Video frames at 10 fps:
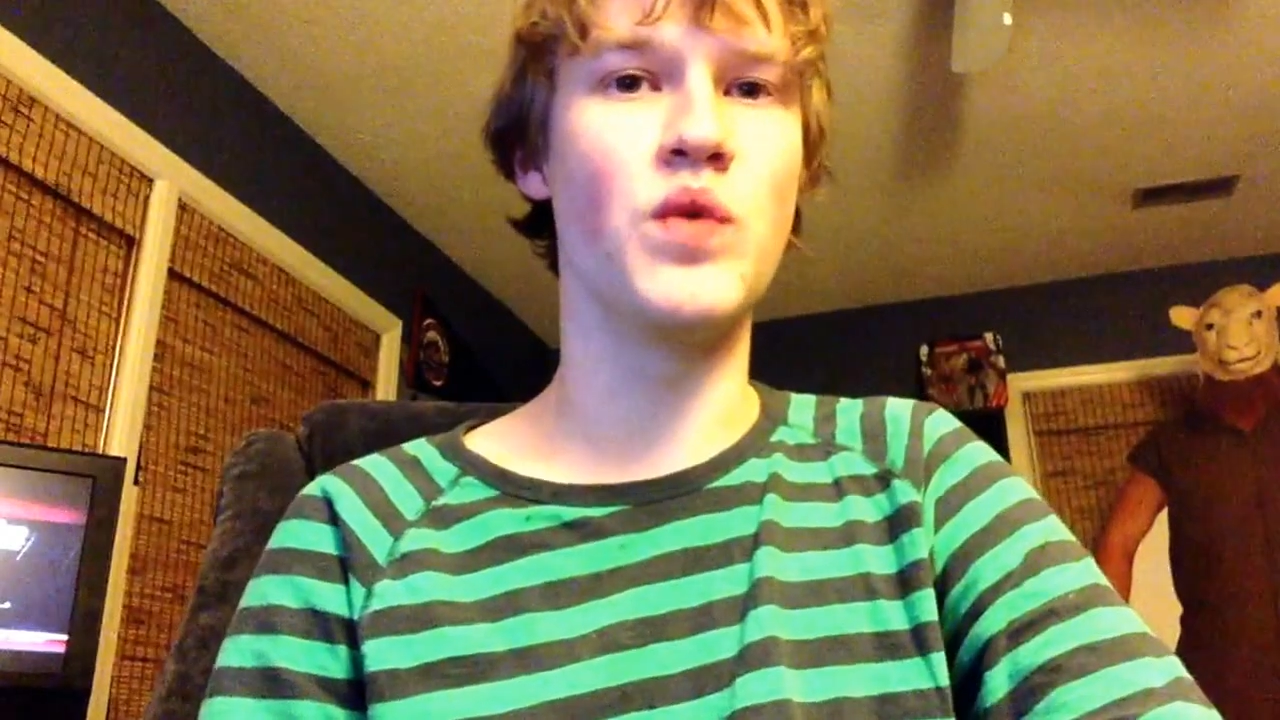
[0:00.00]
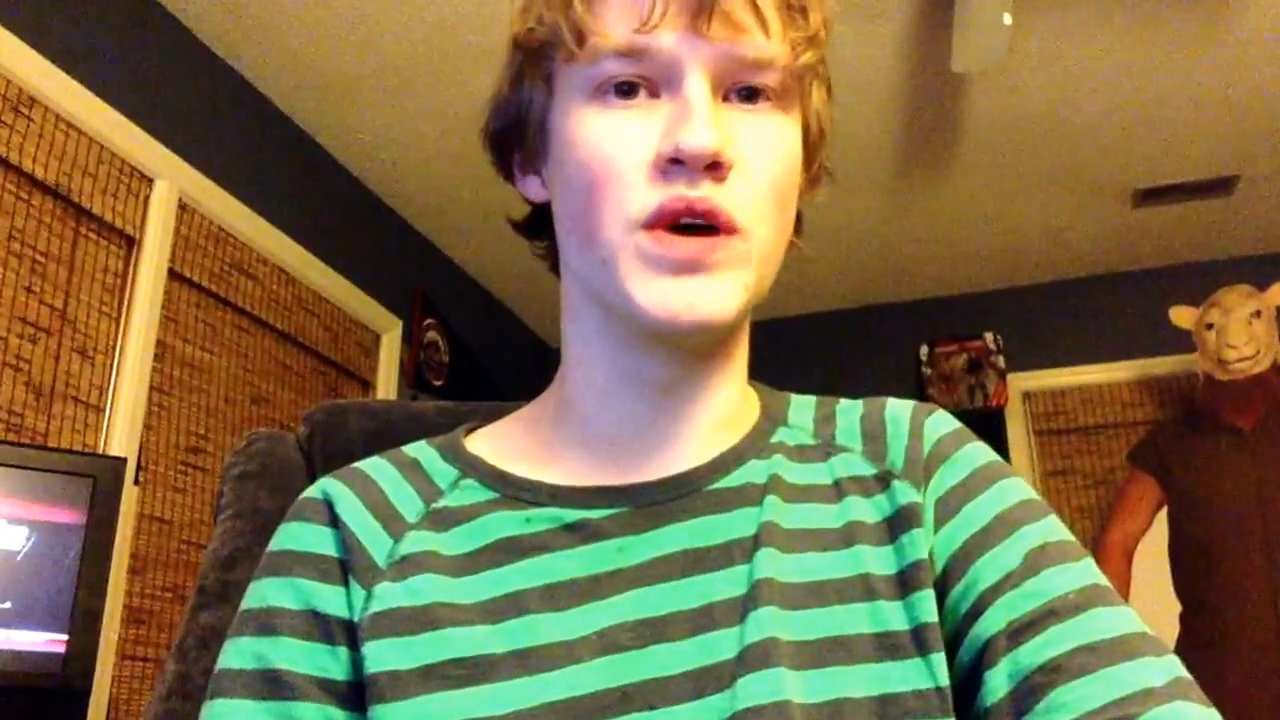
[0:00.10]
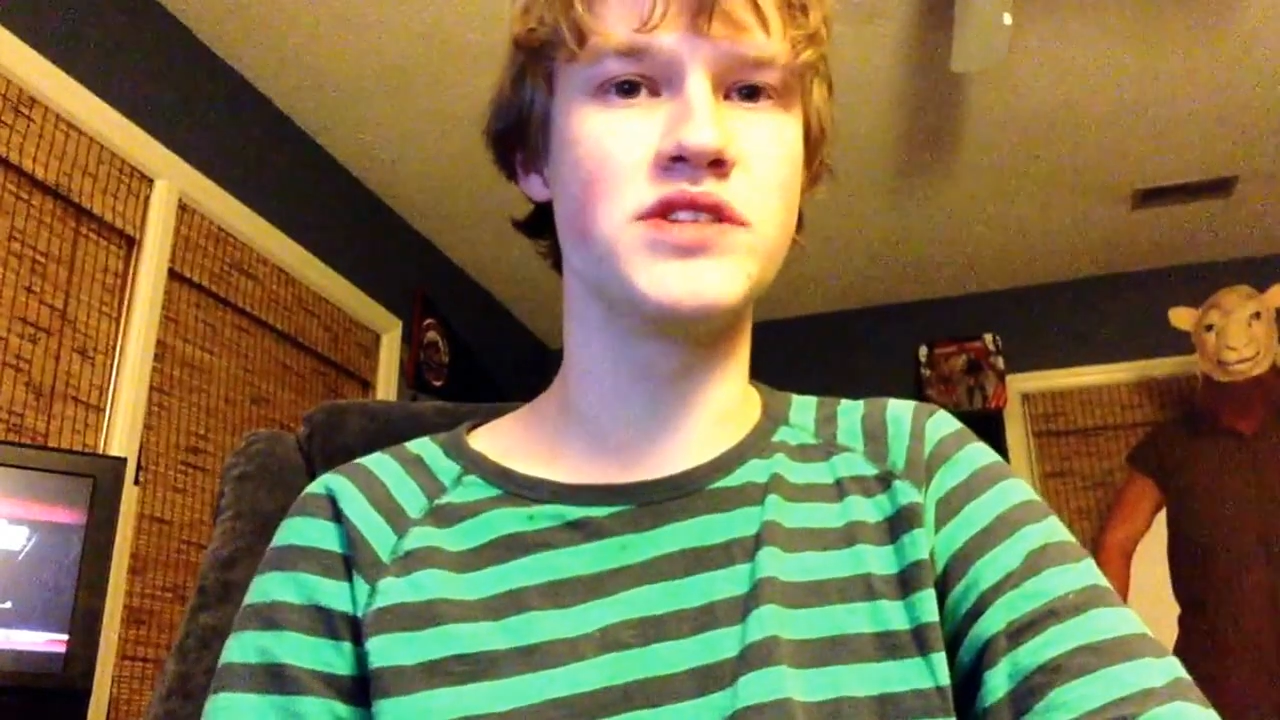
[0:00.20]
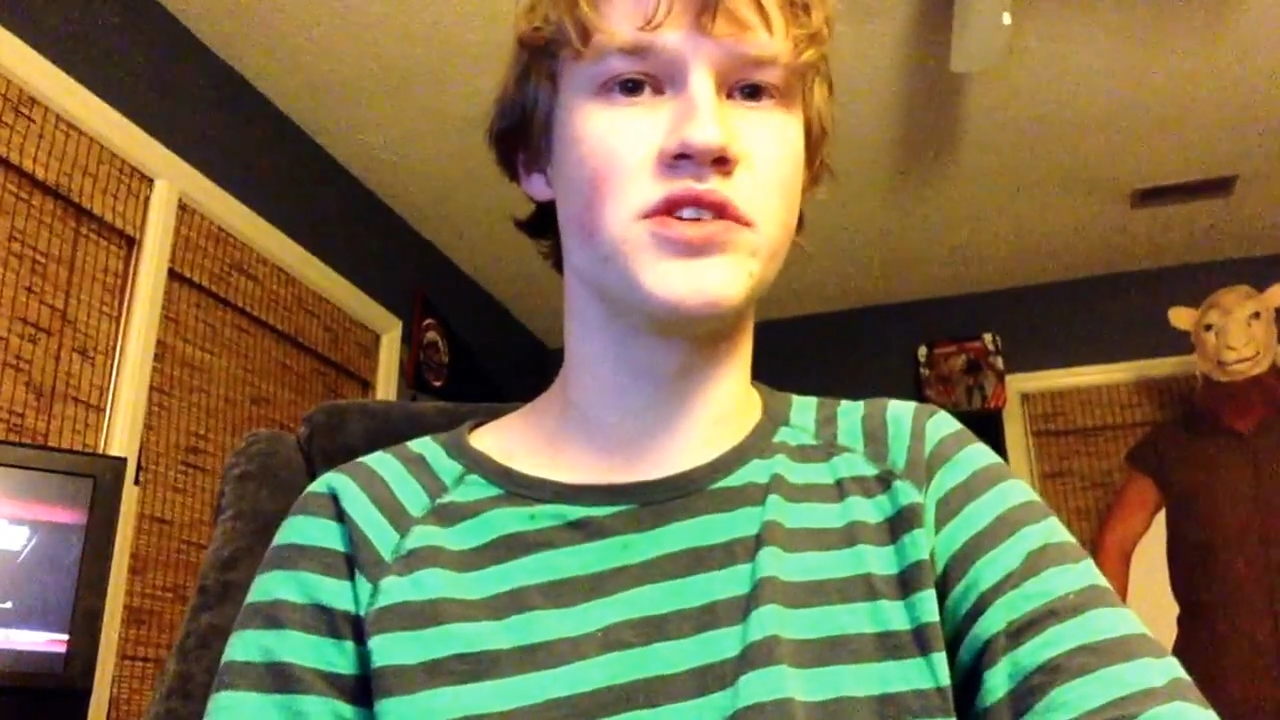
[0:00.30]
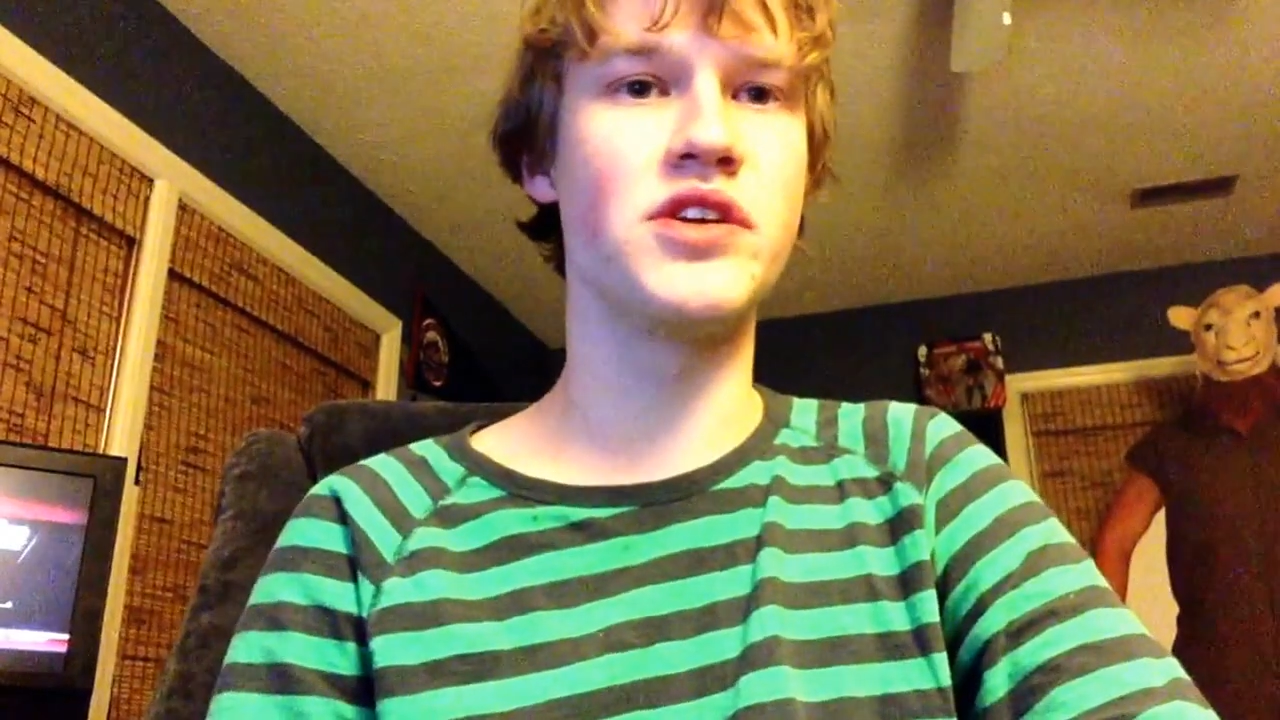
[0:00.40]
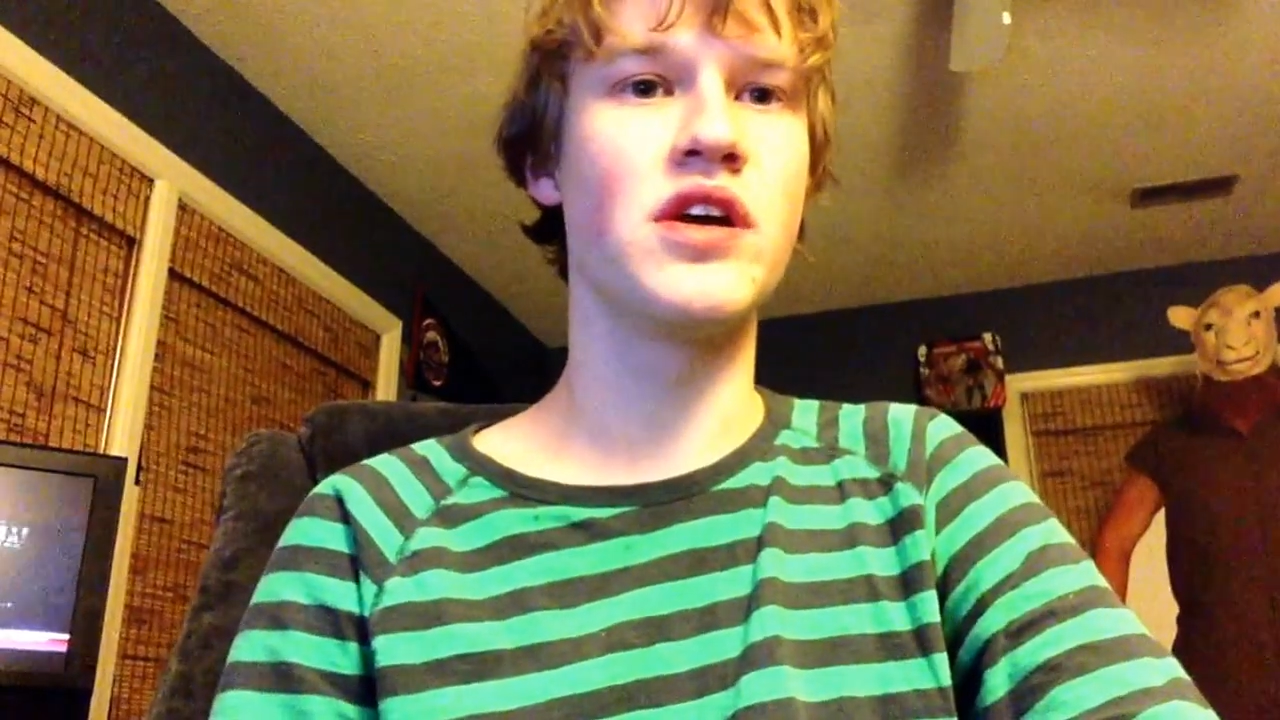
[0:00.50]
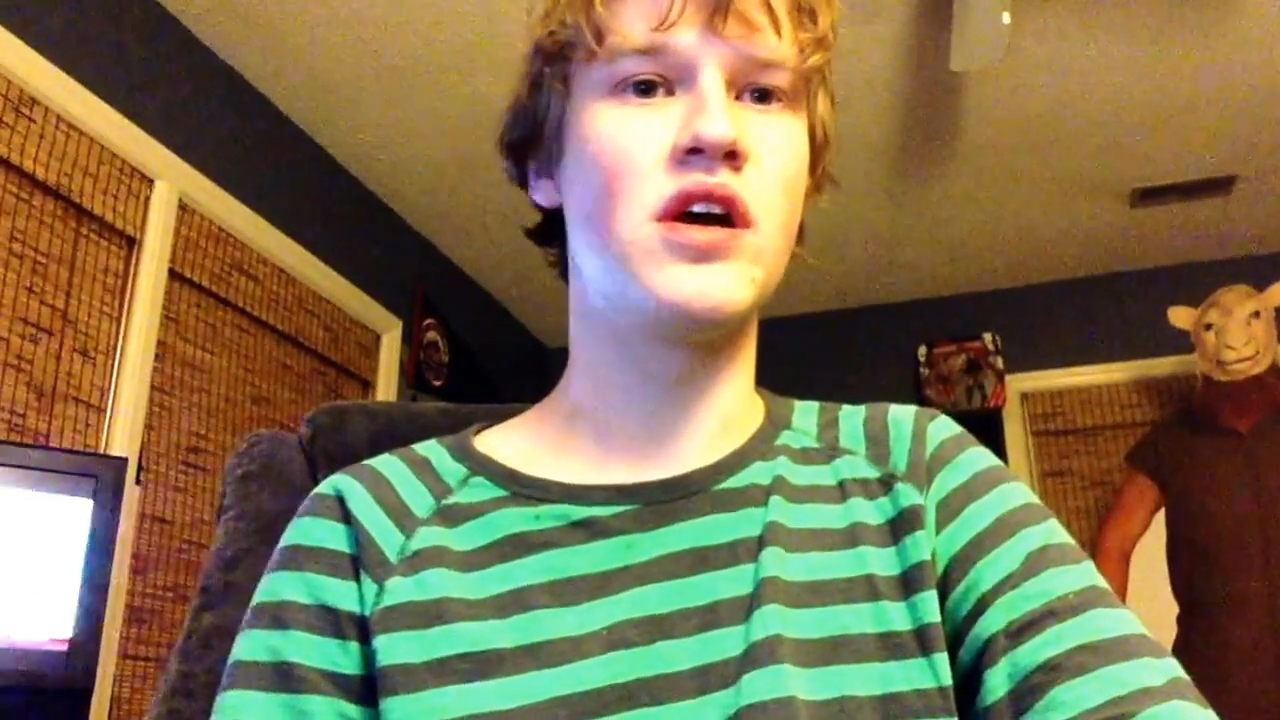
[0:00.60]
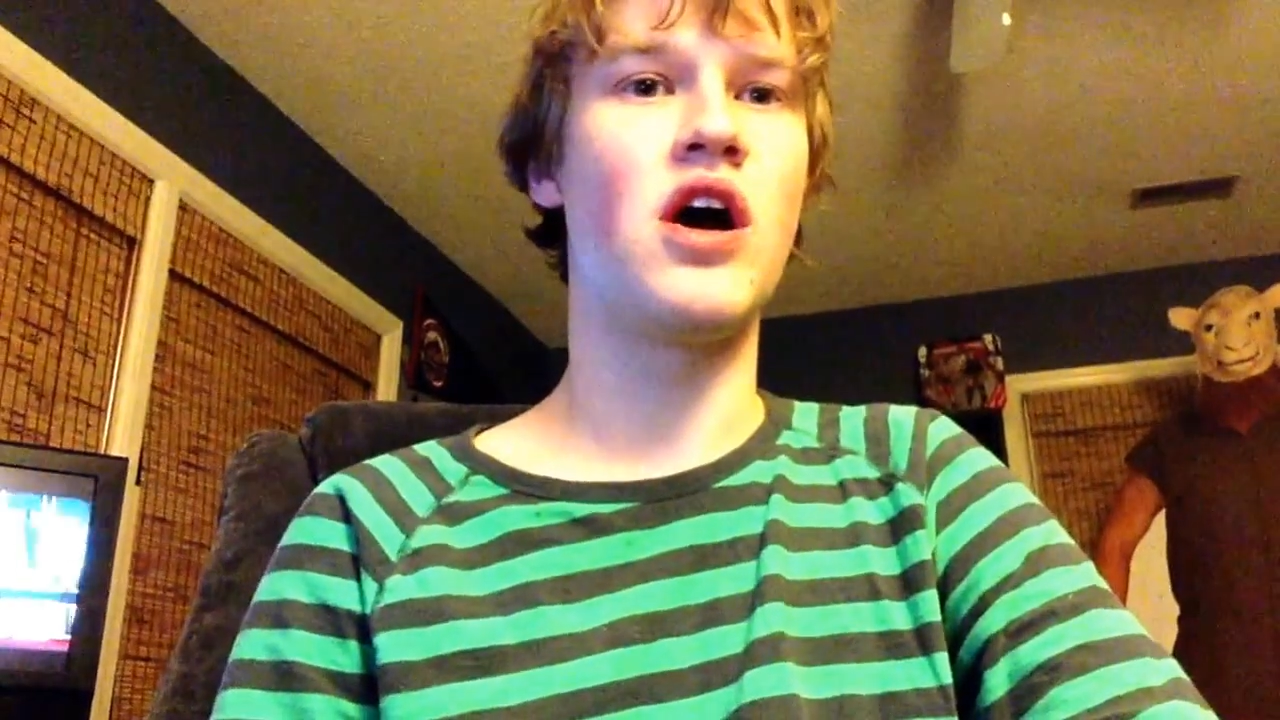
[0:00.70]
Wizard